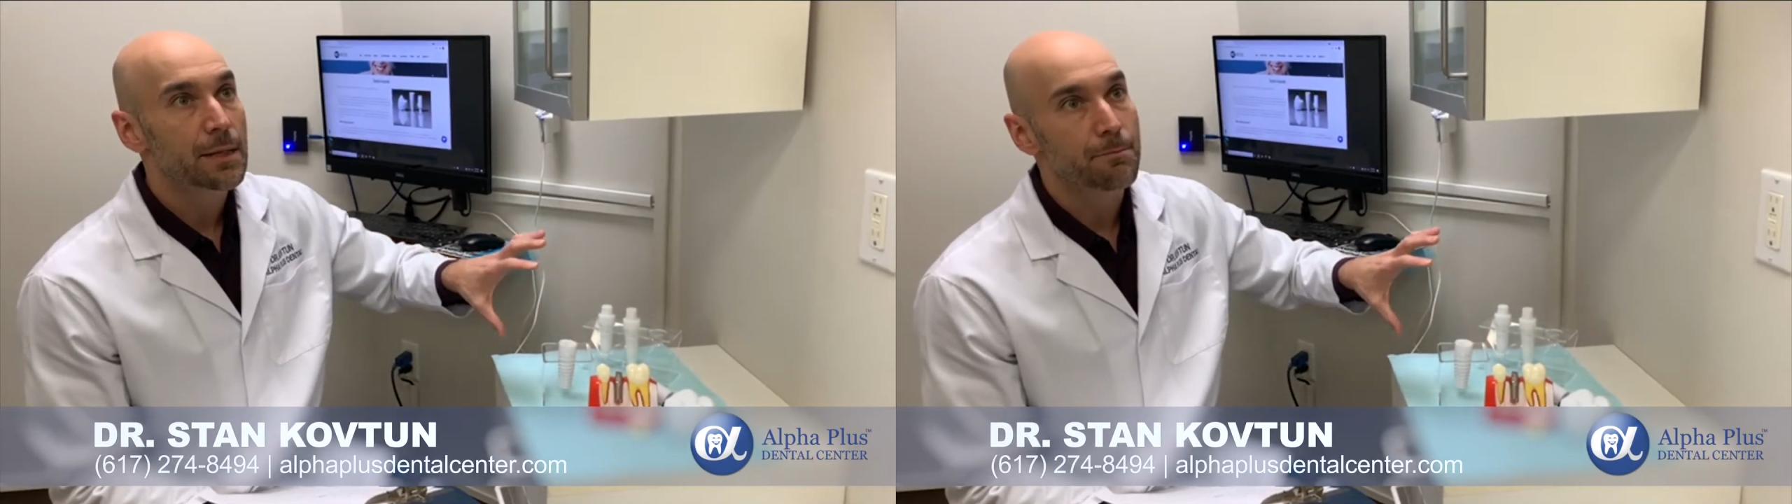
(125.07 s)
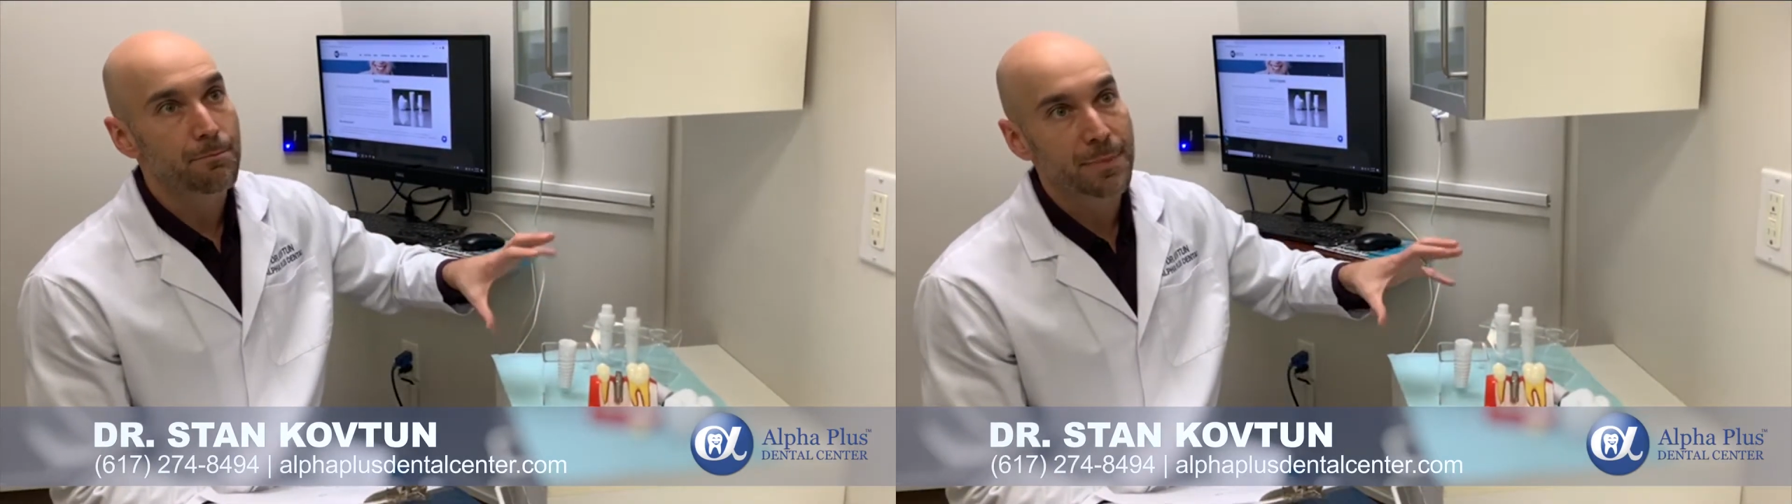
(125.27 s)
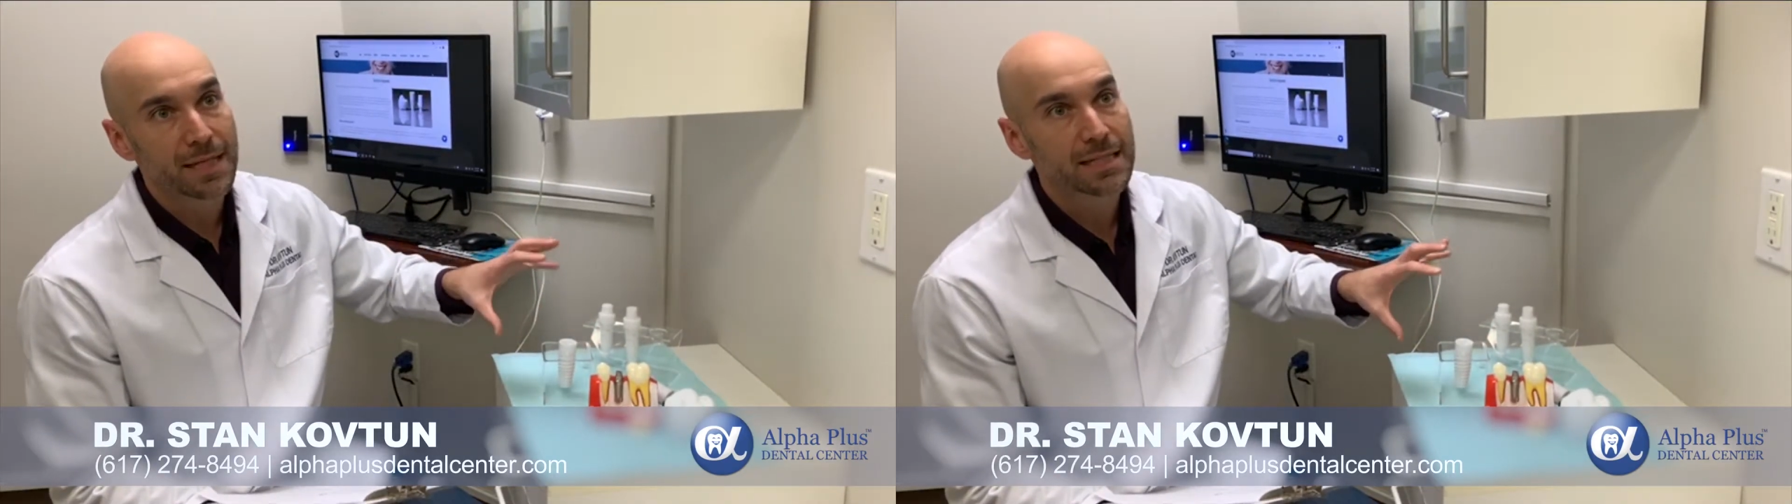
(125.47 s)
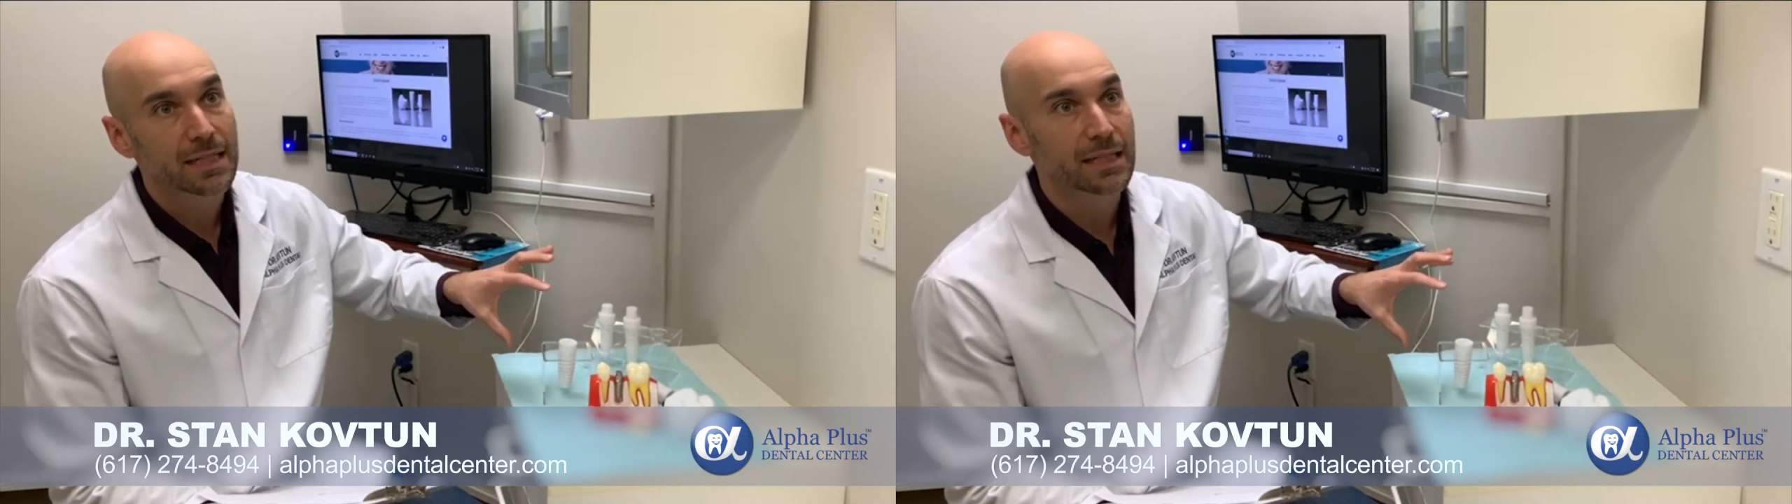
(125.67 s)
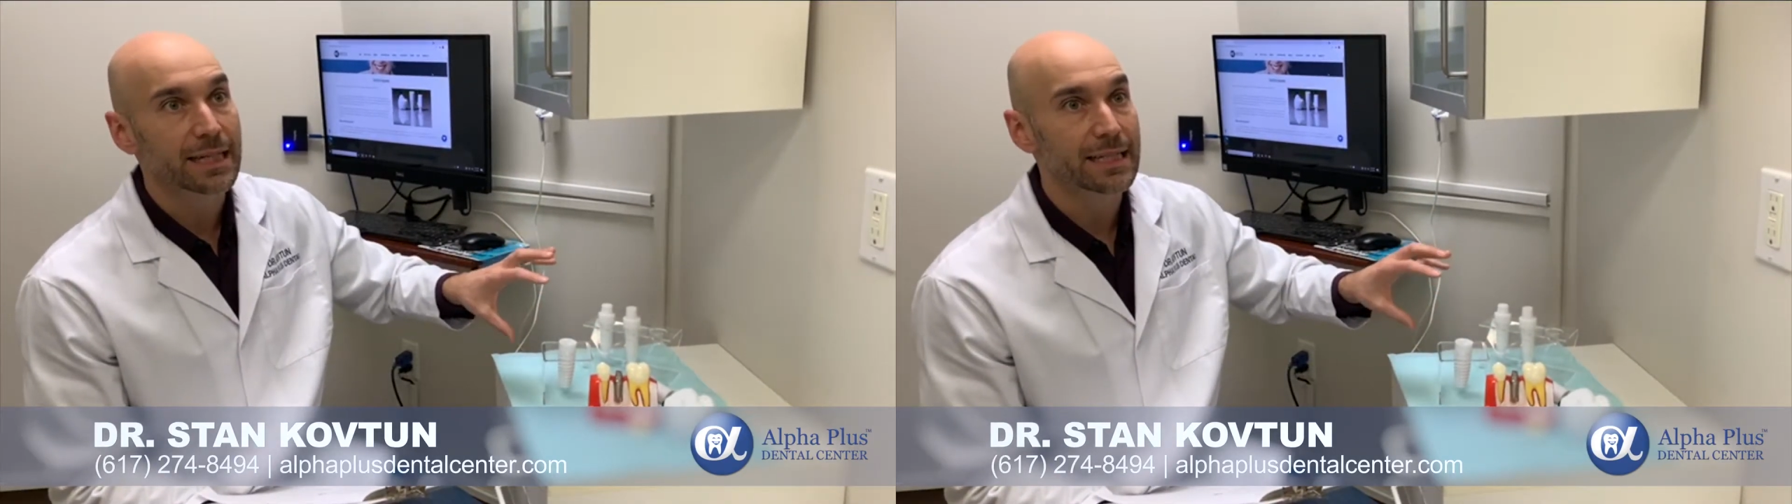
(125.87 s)
mid
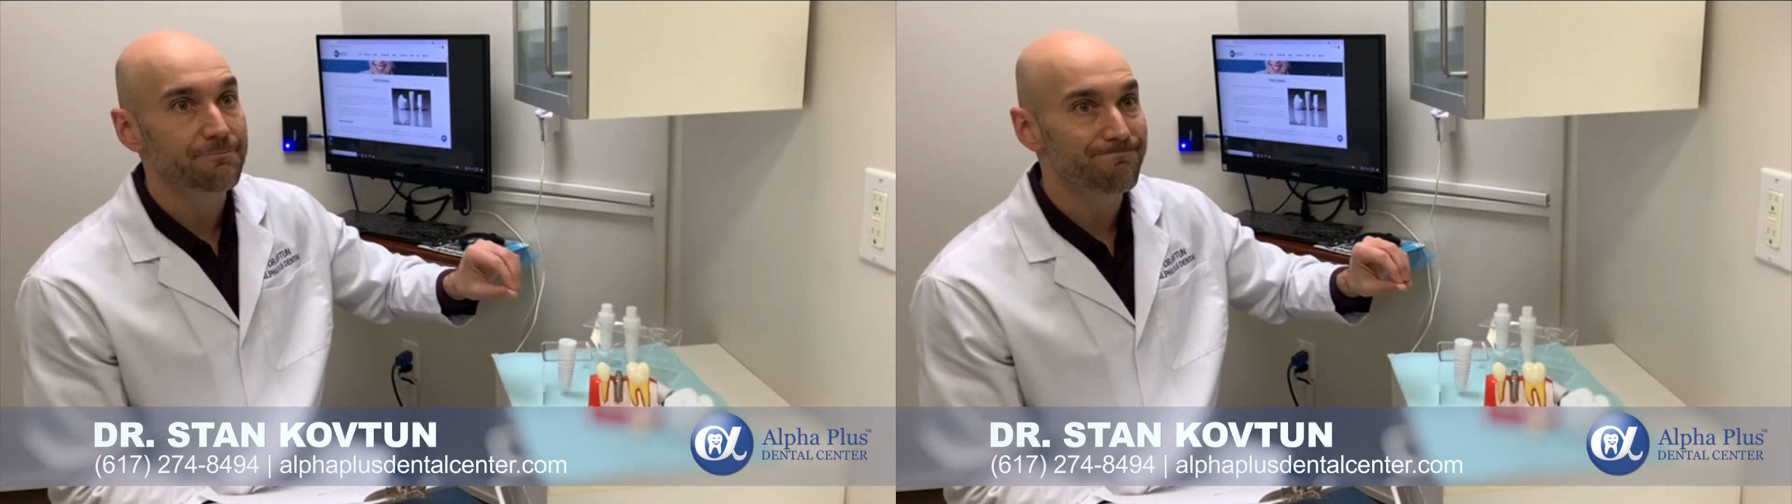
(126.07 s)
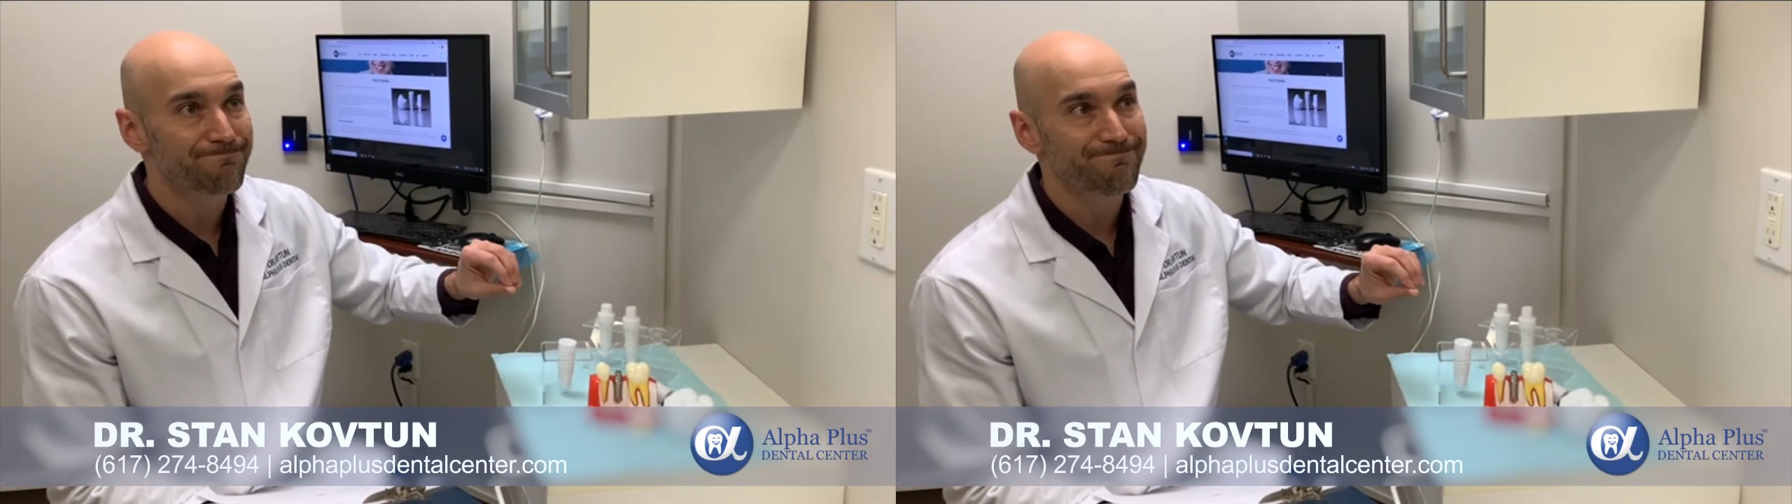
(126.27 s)
to late